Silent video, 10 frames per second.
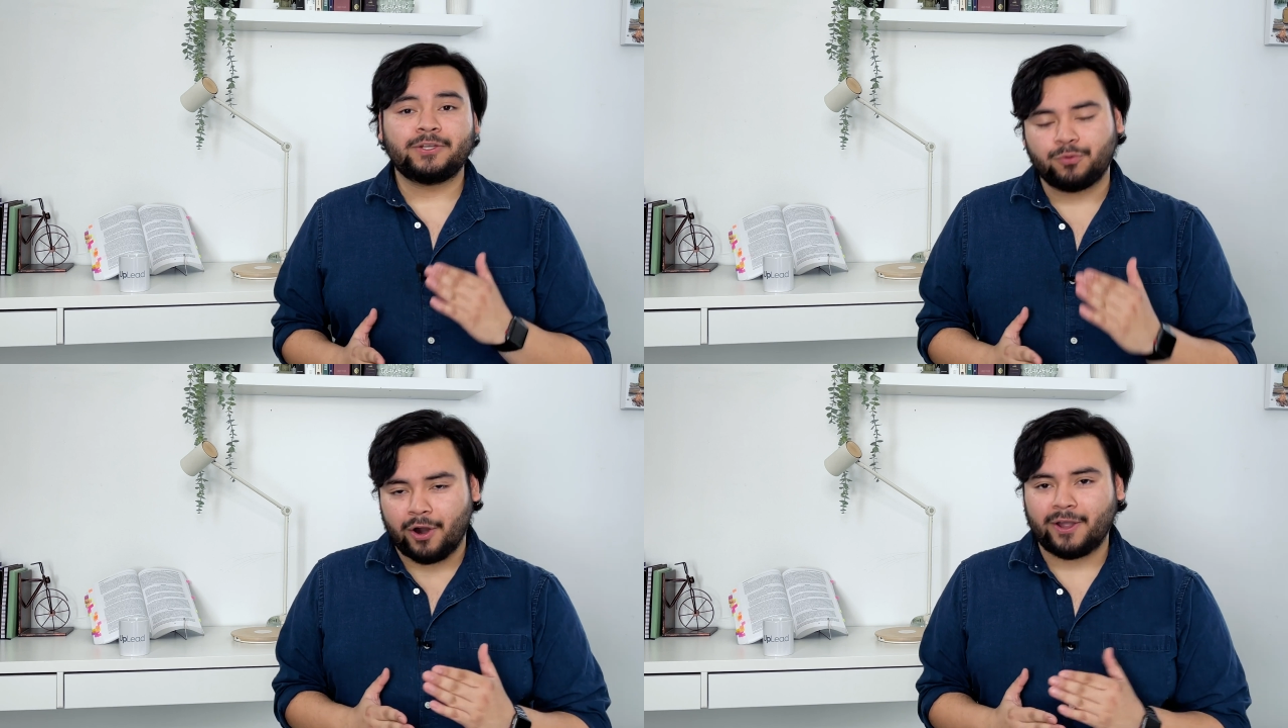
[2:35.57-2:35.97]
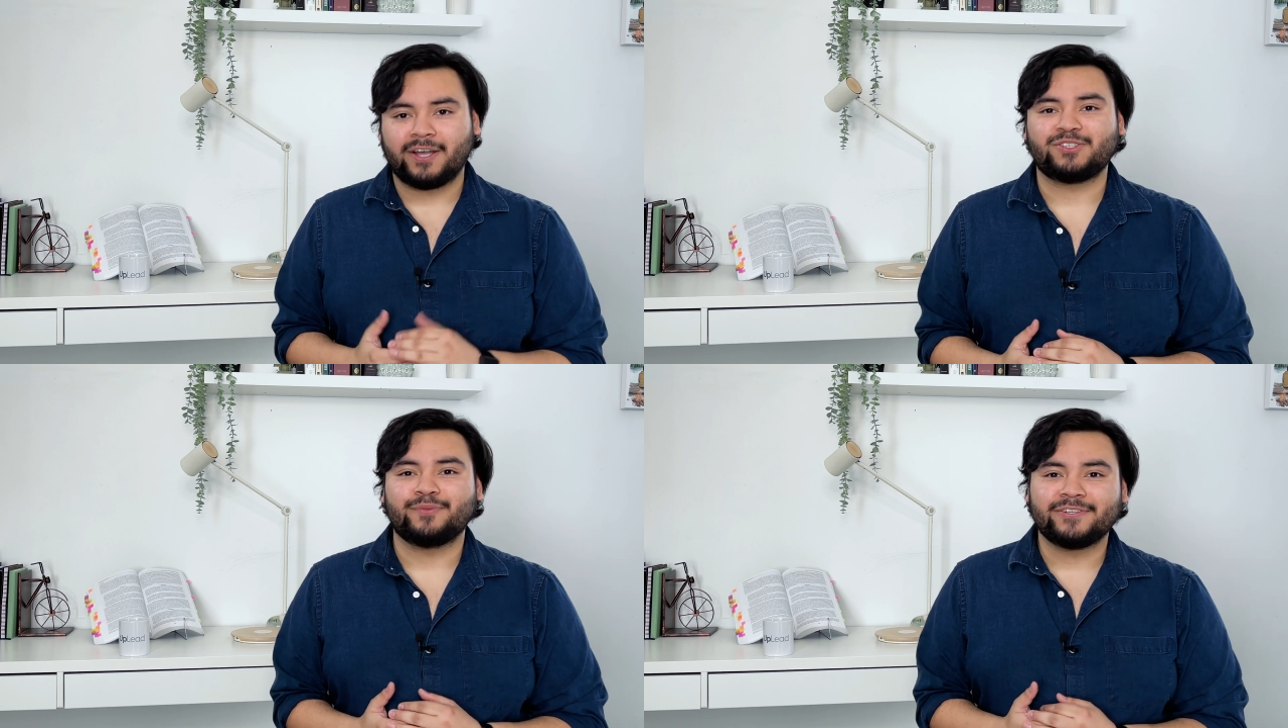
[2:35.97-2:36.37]
to our
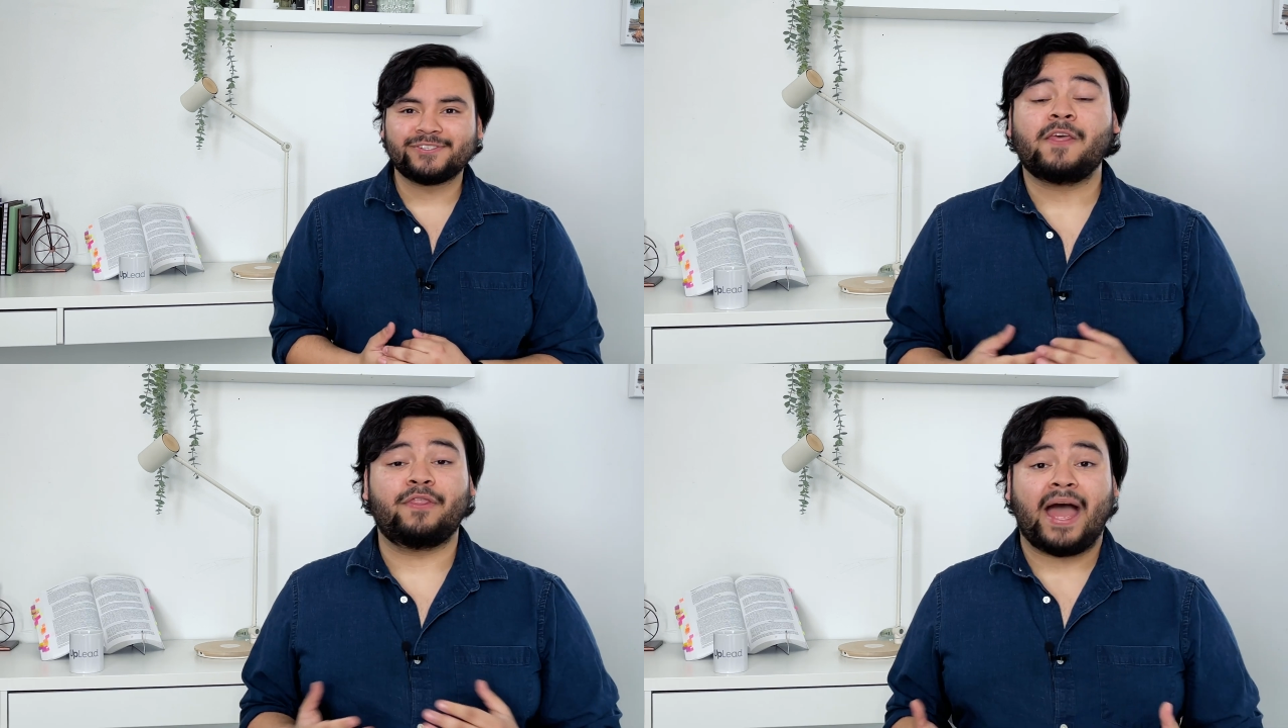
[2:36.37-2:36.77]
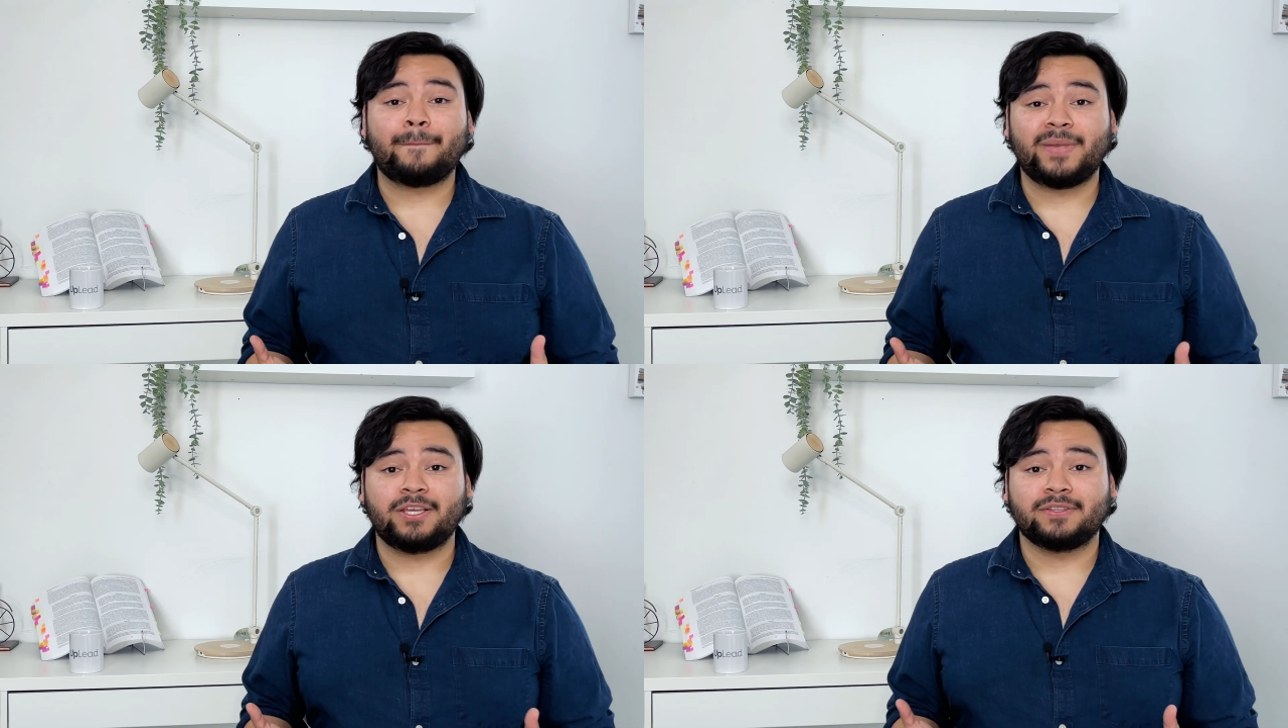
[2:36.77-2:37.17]
customers. That
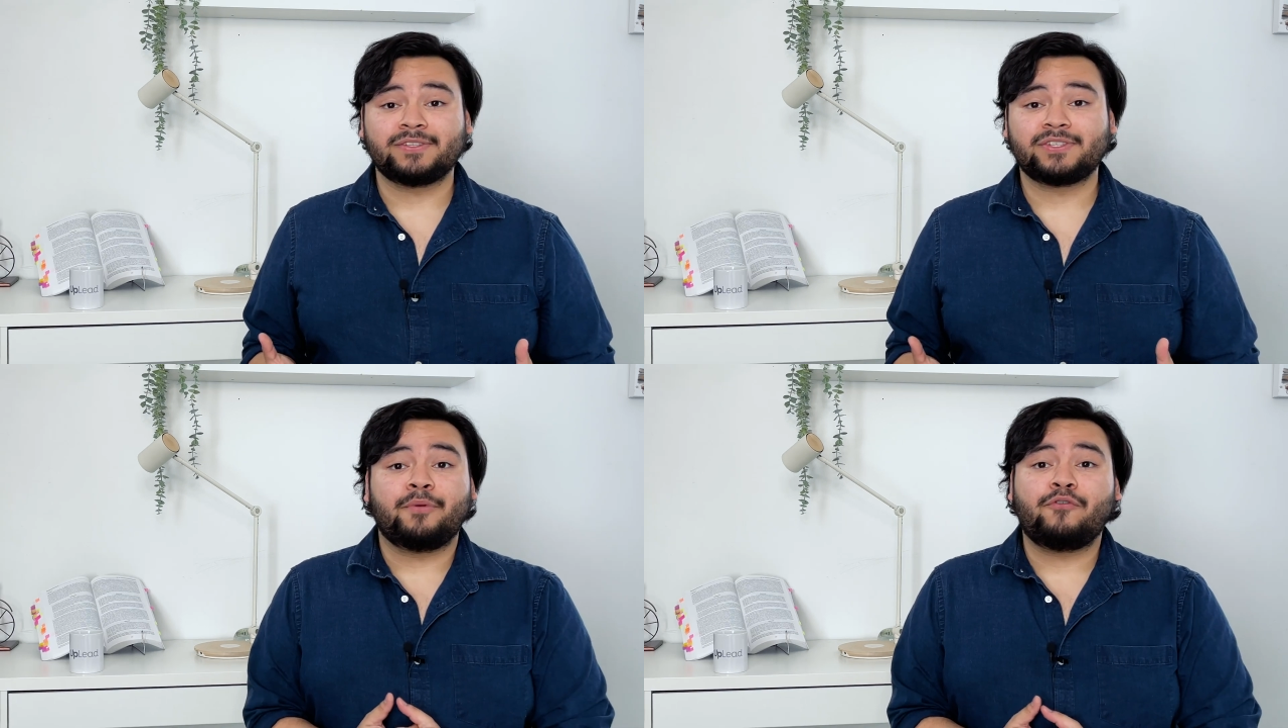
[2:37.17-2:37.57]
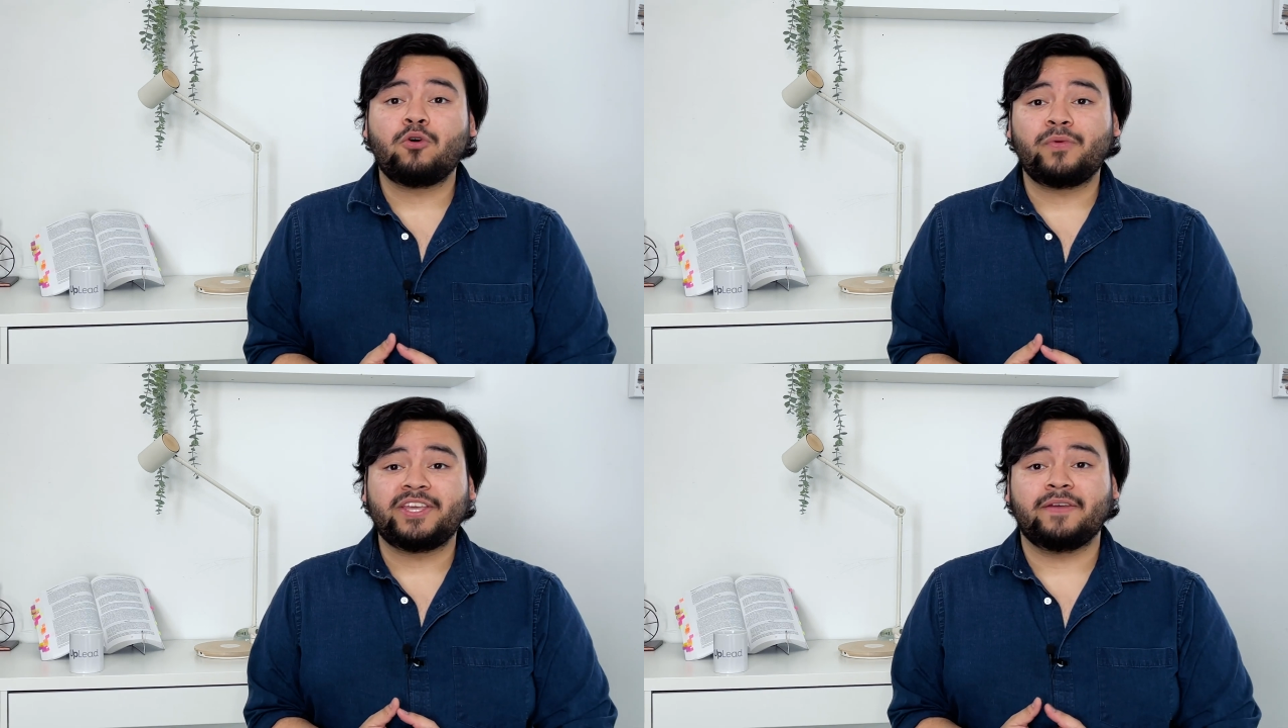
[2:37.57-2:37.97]
means before
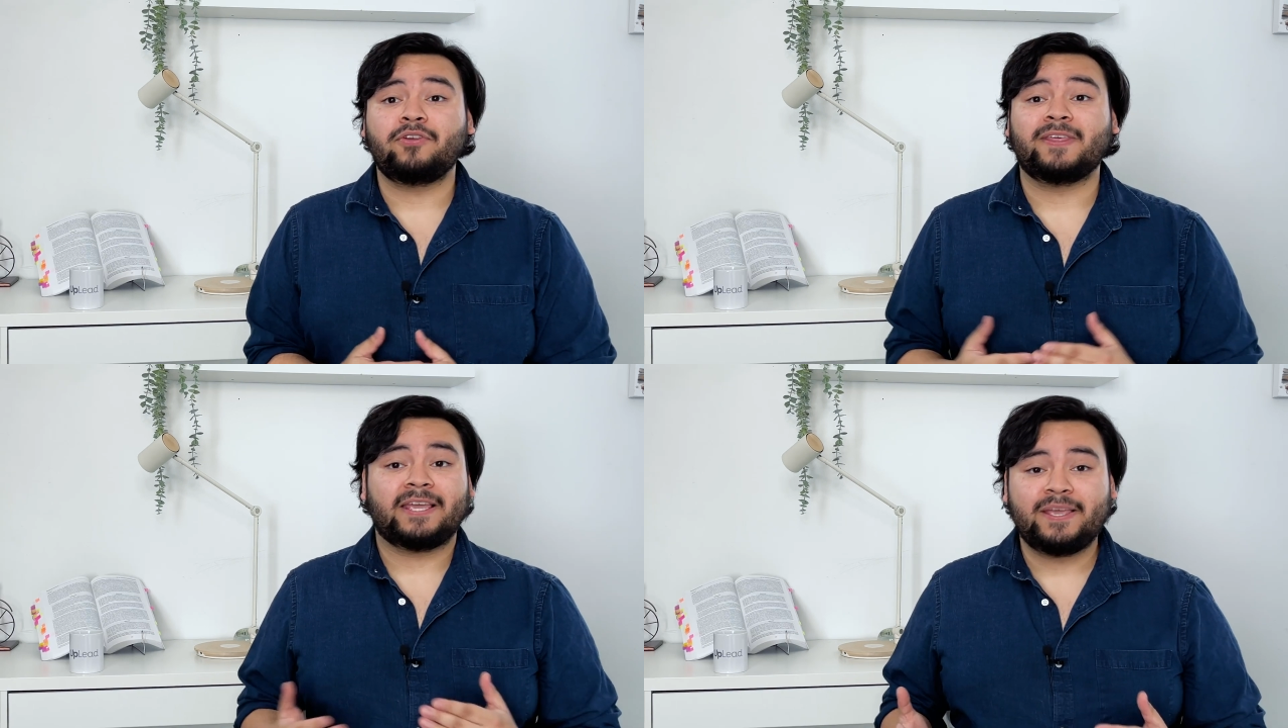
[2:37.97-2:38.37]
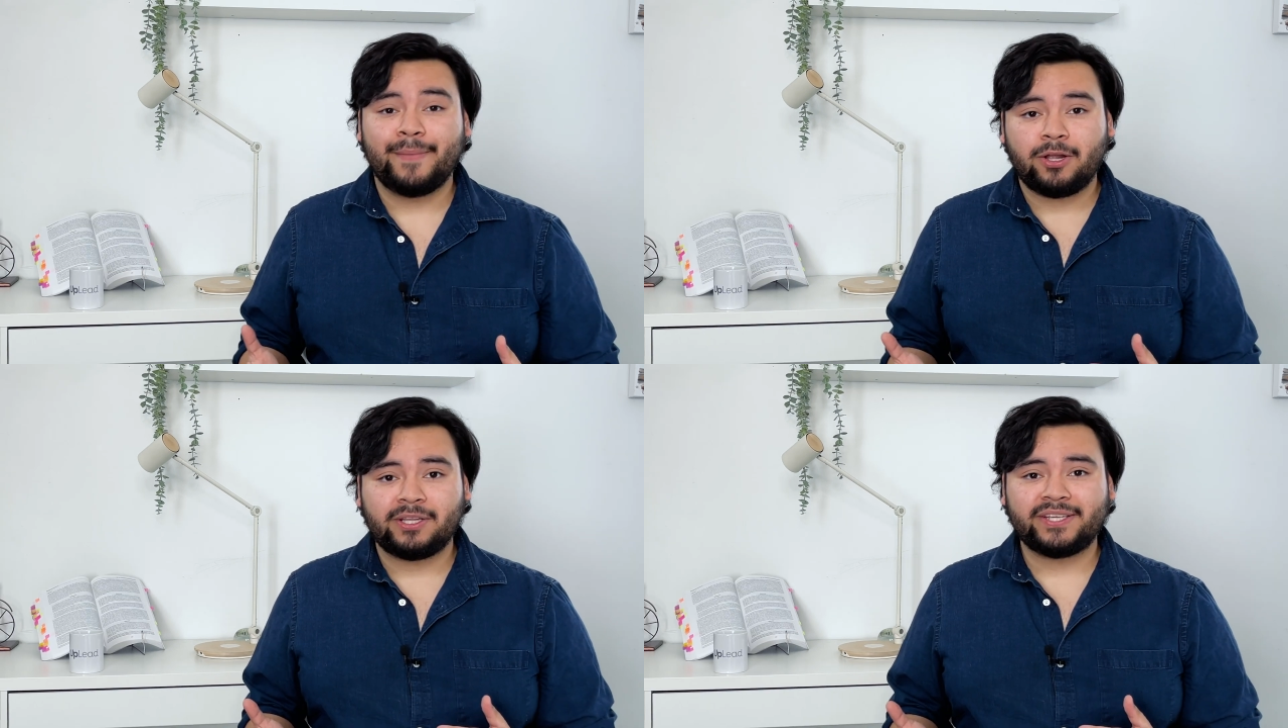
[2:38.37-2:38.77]
we give you the
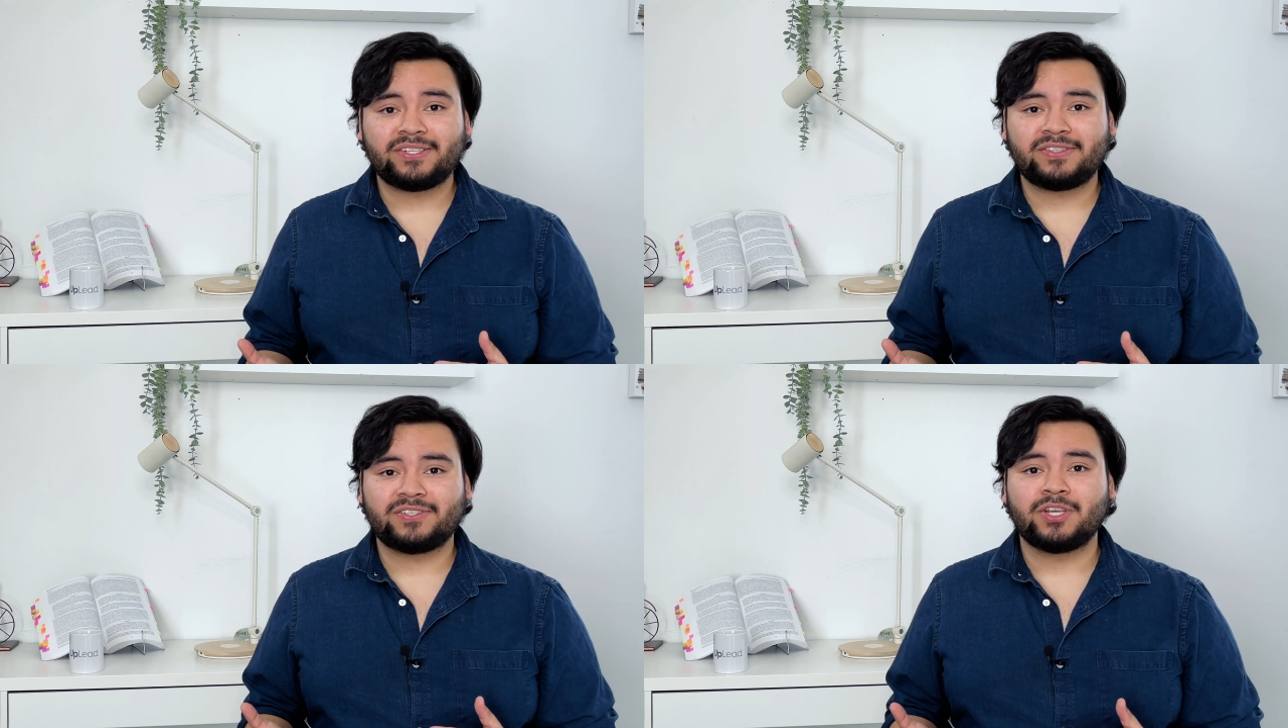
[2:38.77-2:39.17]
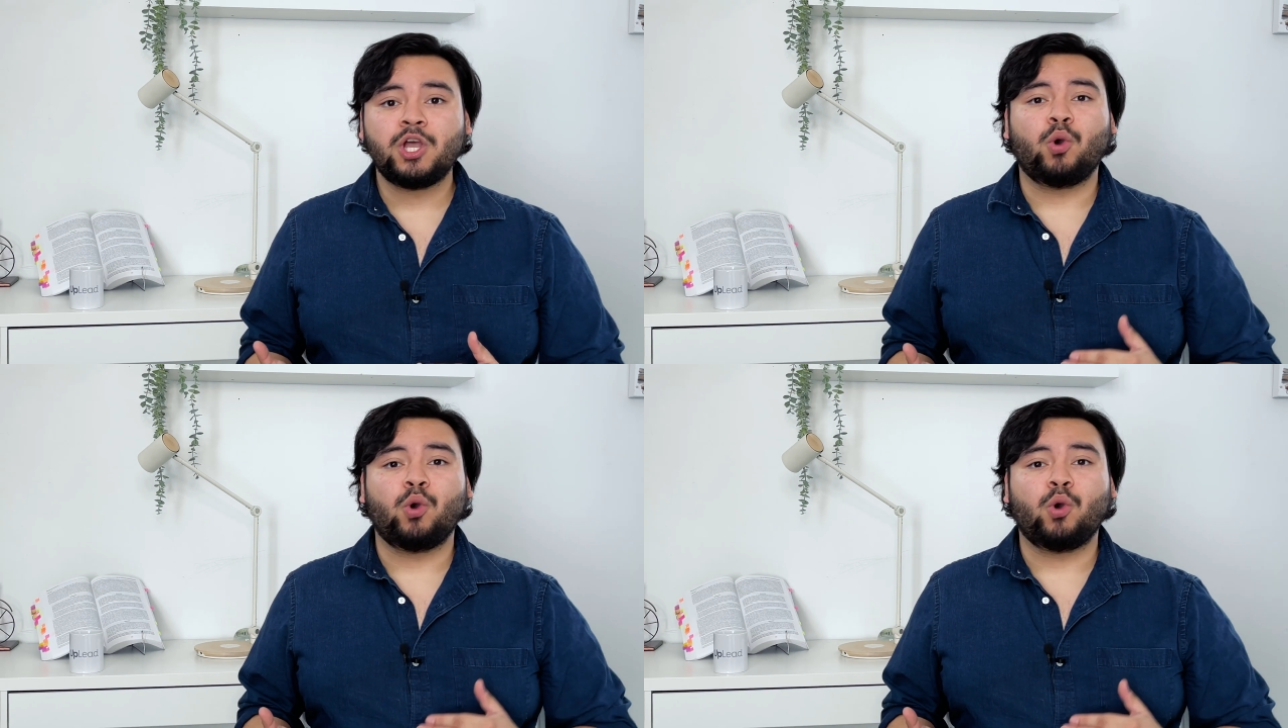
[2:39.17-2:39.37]
email lists,